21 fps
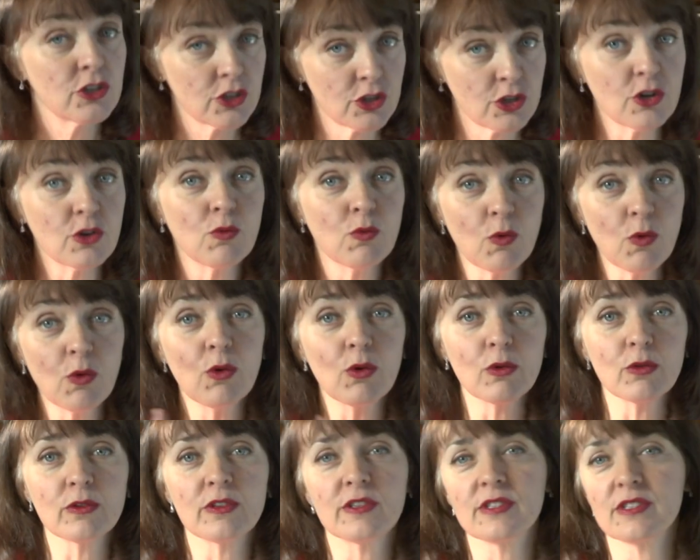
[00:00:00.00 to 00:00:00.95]

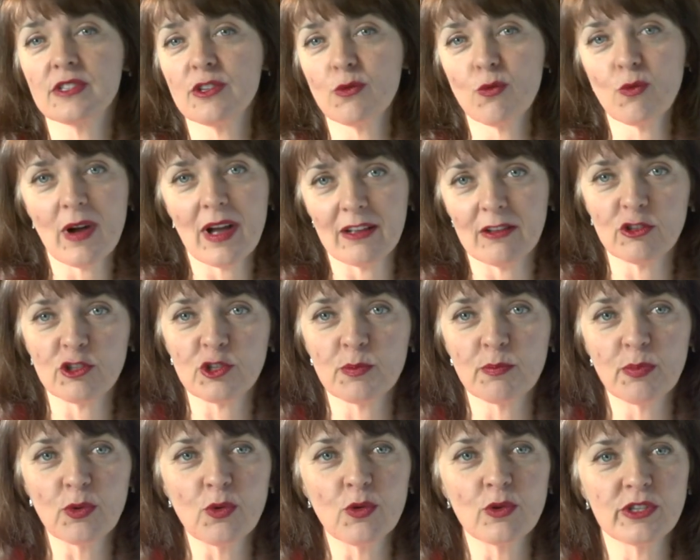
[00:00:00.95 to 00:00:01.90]
towards the Welsh
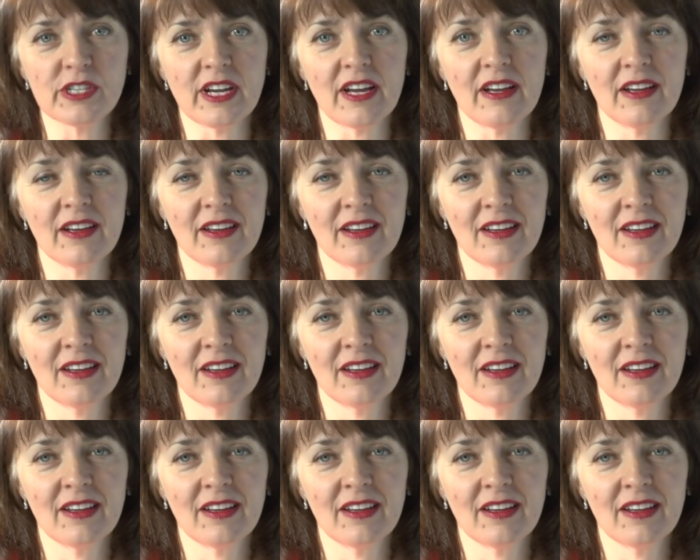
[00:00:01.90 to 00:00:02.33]
border,